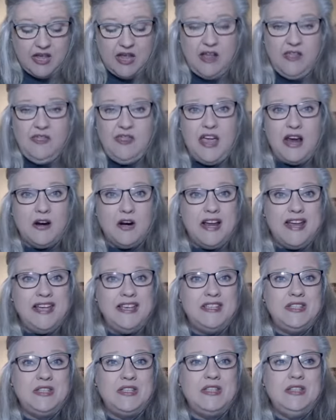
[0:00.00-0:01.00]
There
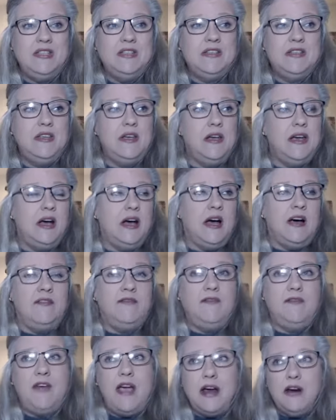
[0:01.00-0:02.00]
is a
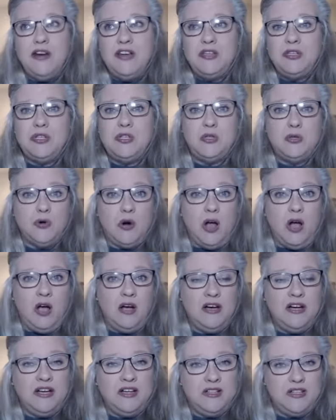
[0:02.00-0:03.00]
very
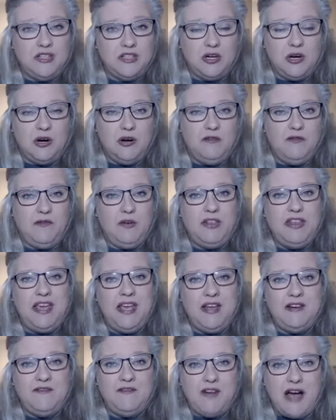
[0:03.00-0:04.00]
strong concern for the
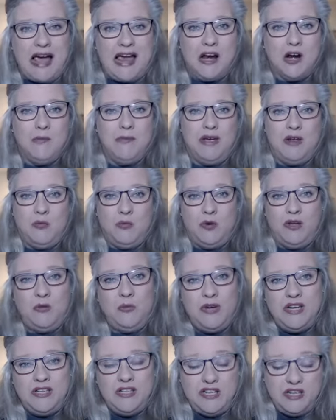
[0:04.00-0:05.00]
environment when
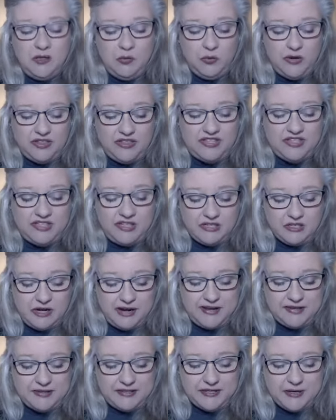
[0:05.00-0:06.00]
we deal with
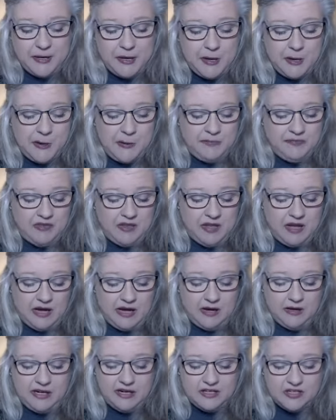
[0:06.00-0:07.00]
Ceres.
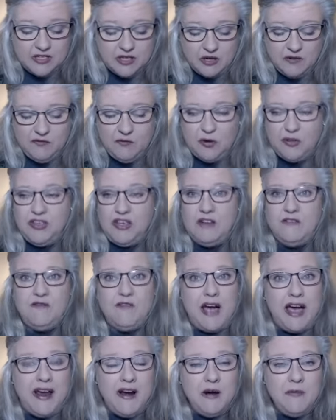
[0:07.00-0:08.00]
Uh, concern for the
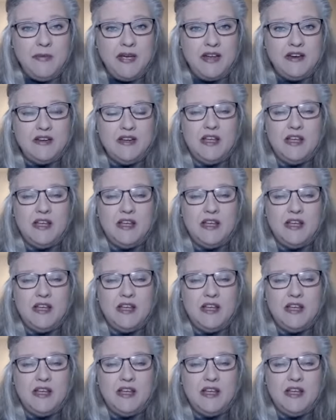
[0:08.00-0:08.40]
environment,